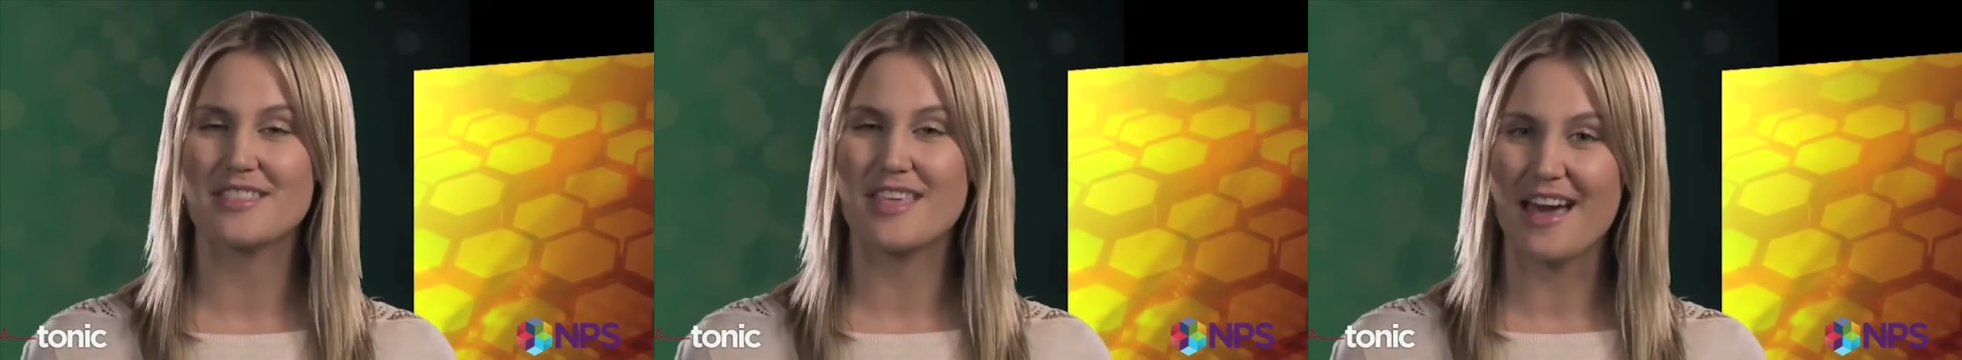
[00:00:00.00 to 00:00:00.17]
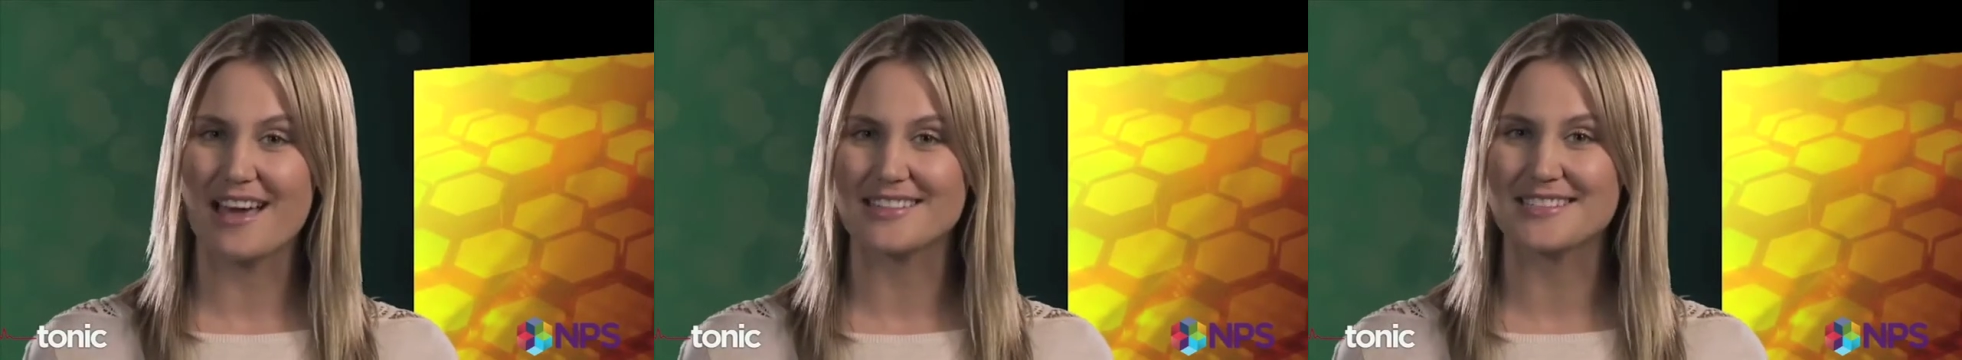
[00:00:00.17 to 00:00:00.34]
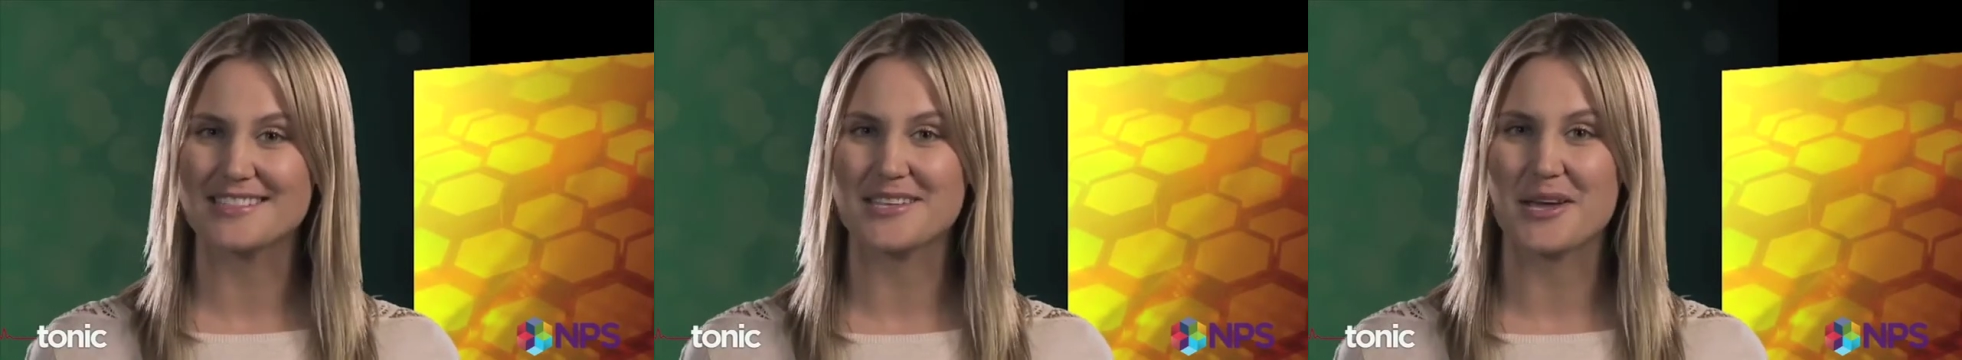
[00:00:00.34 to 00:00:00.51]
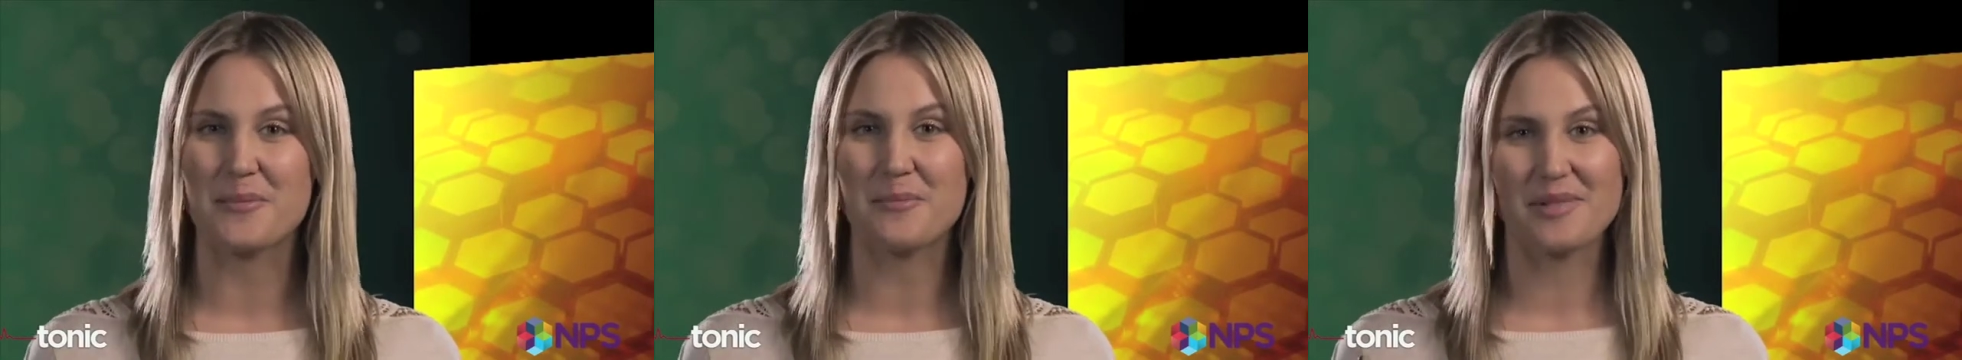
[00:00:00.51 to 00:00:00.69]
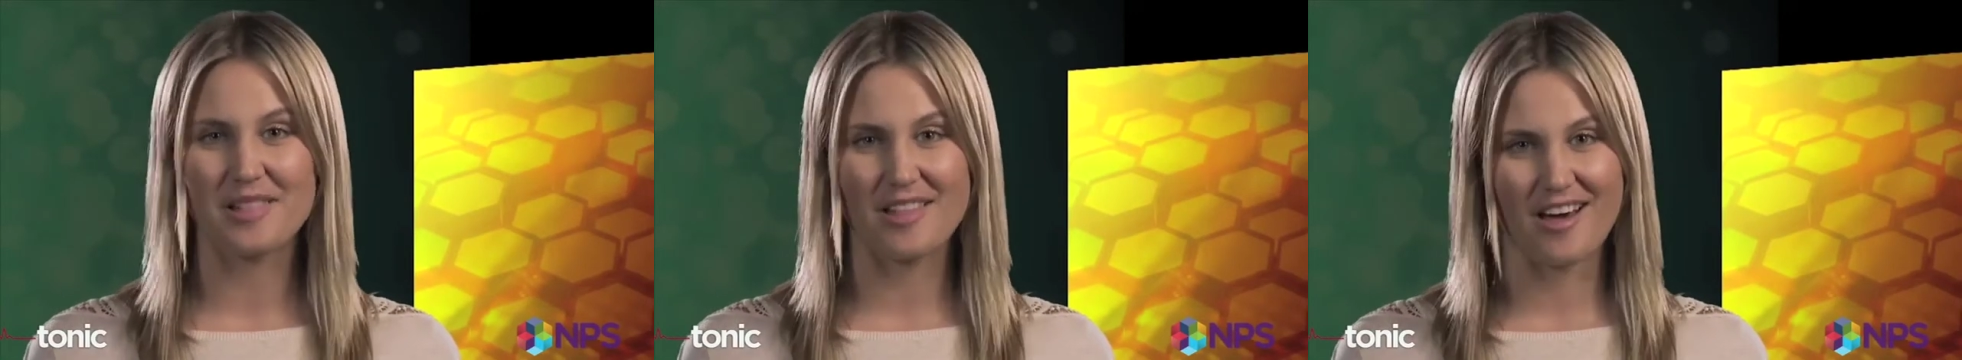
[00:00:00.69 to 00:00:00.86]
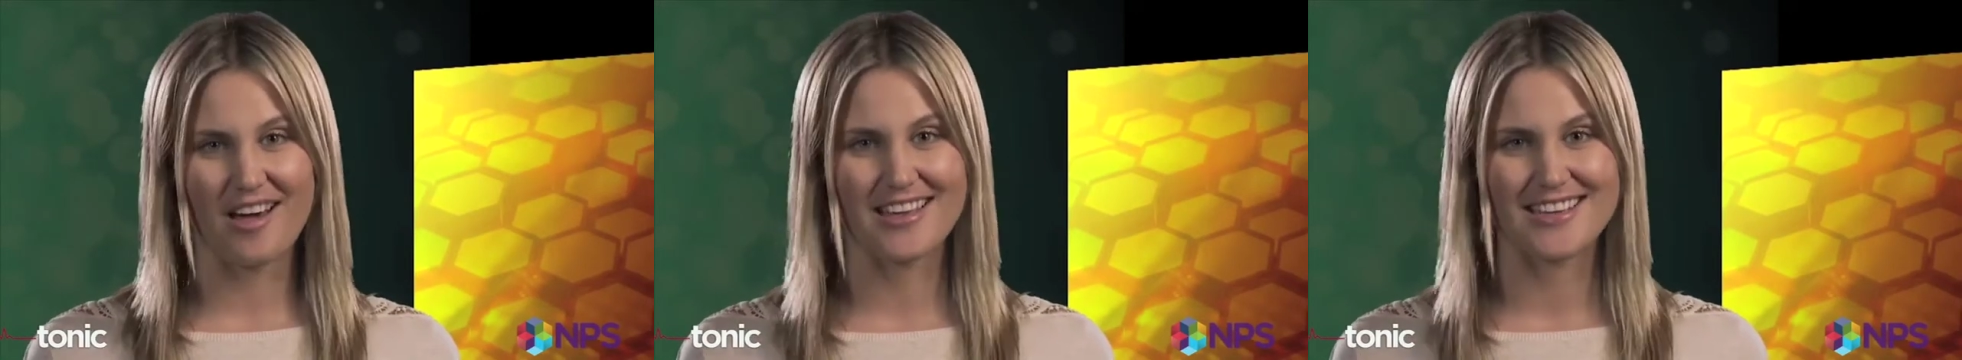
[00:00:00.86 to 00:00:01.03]
that's
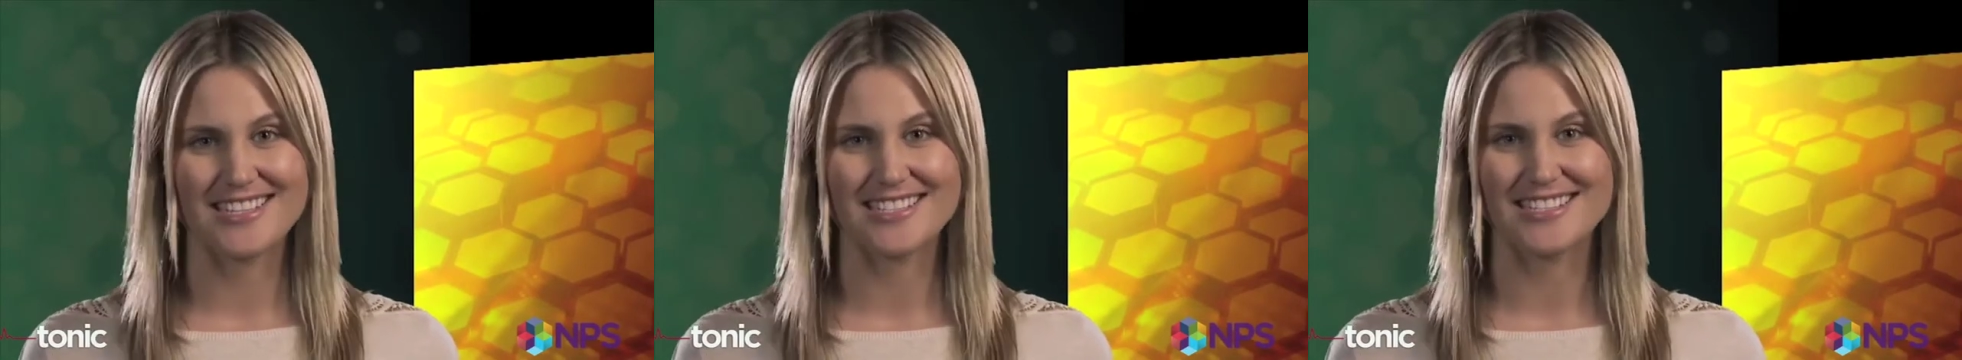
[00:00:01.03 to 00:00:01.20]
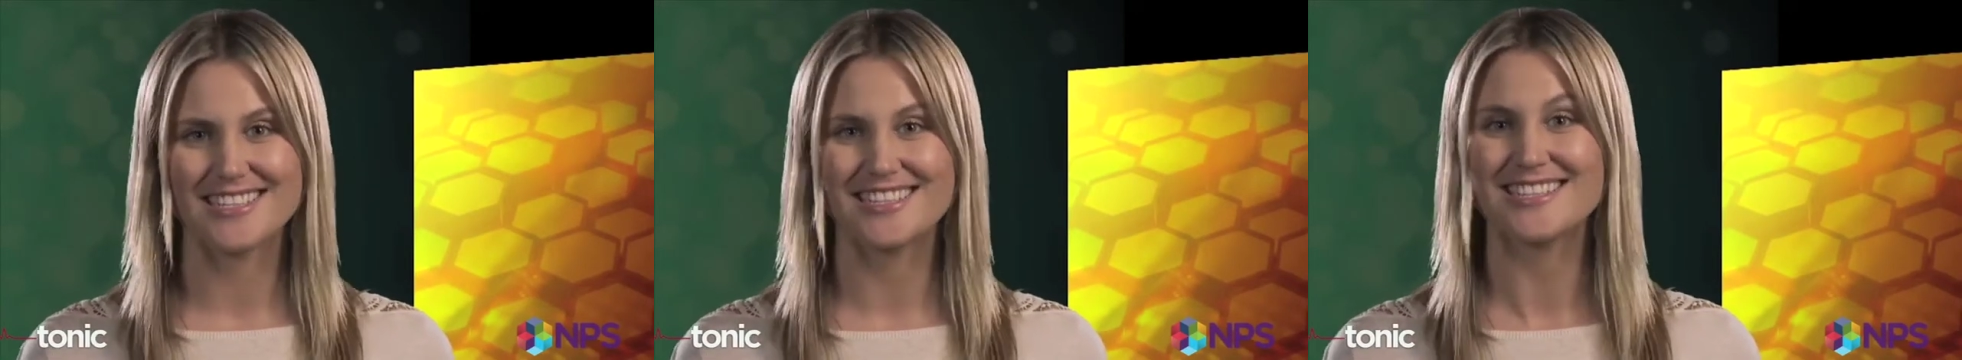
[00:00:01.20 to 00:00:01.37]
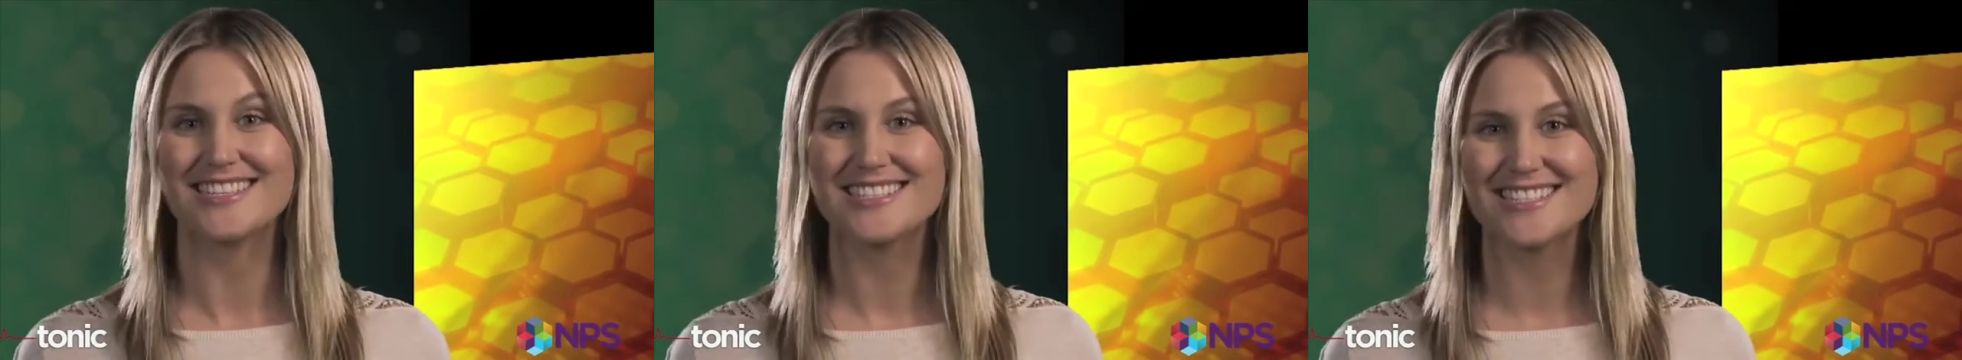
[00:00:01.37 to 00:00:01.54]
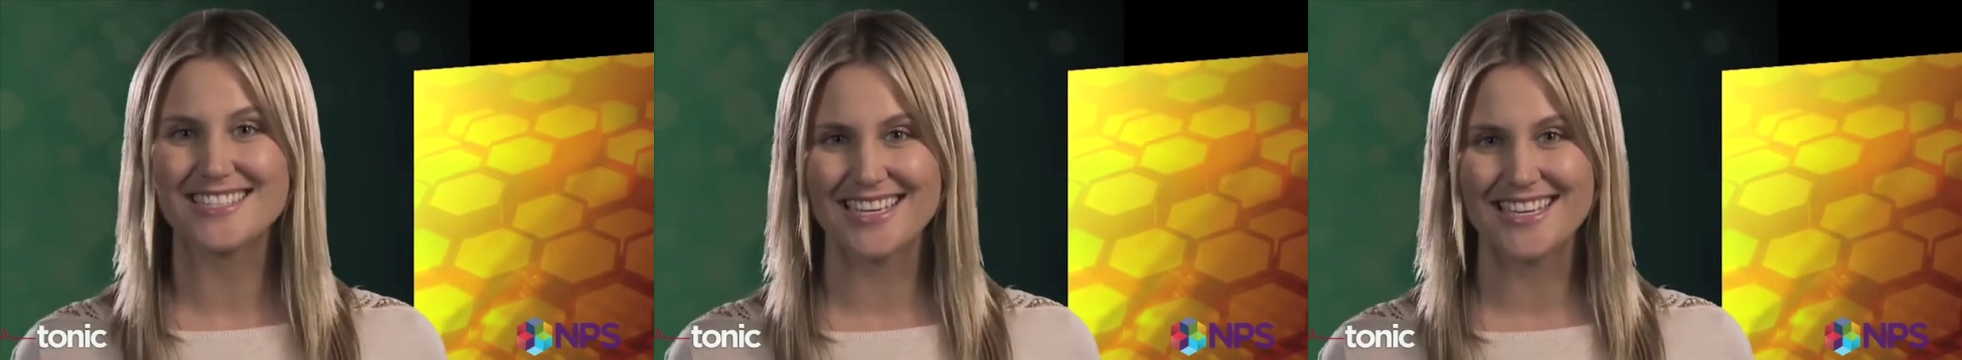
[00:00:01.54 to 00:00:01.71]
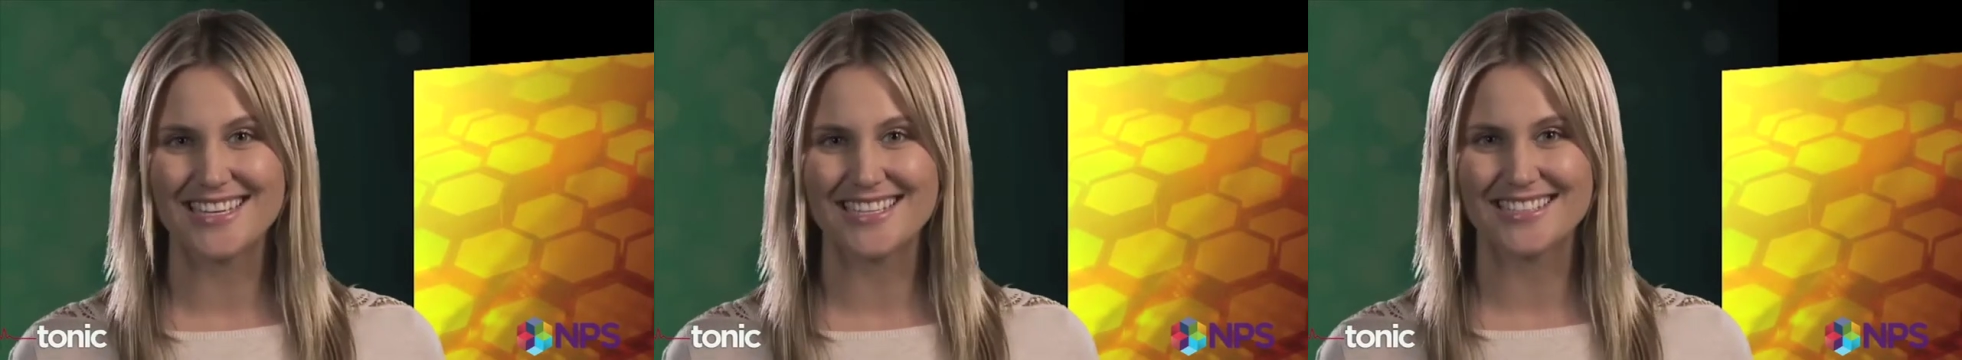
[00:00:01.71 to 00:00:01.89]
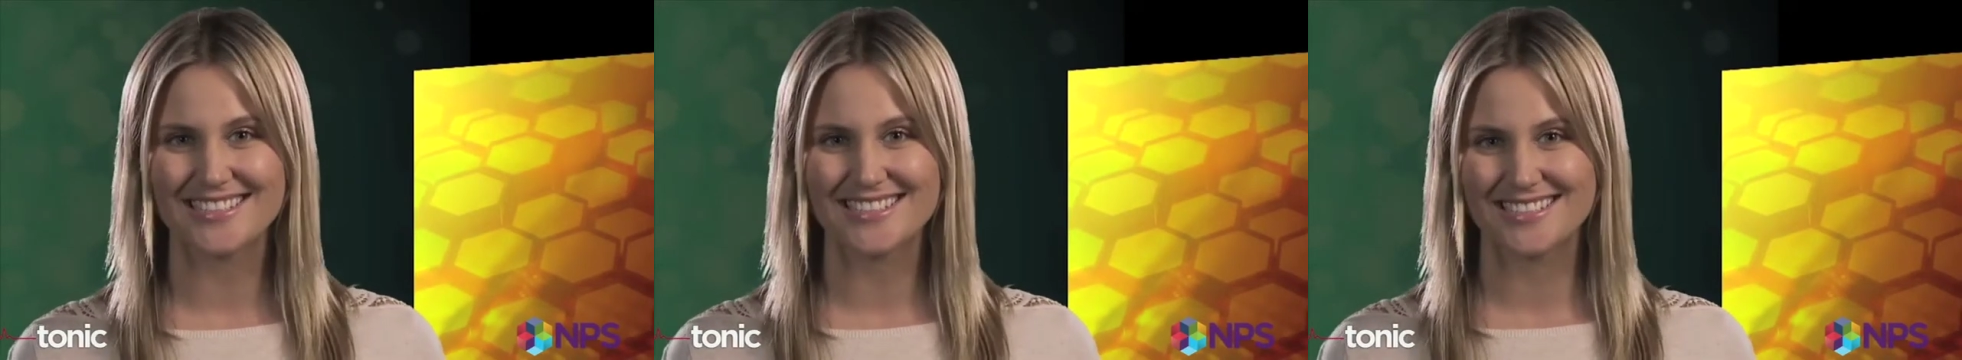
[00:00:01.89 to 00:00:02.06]
applying it to the
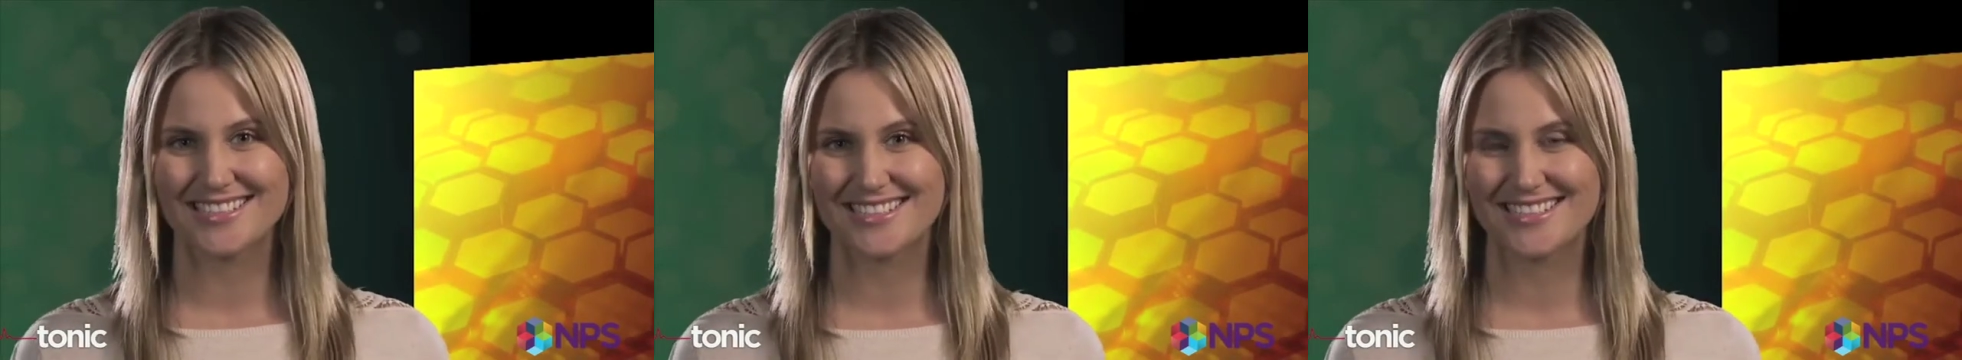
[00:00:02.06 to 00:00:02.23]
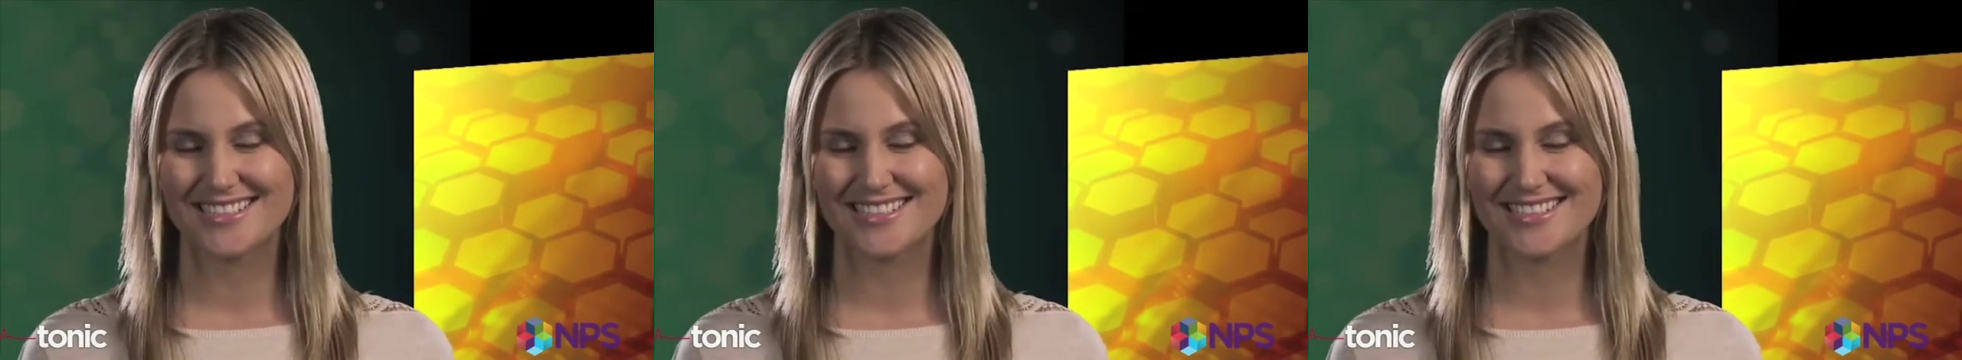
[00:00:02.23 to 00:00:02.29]
skin.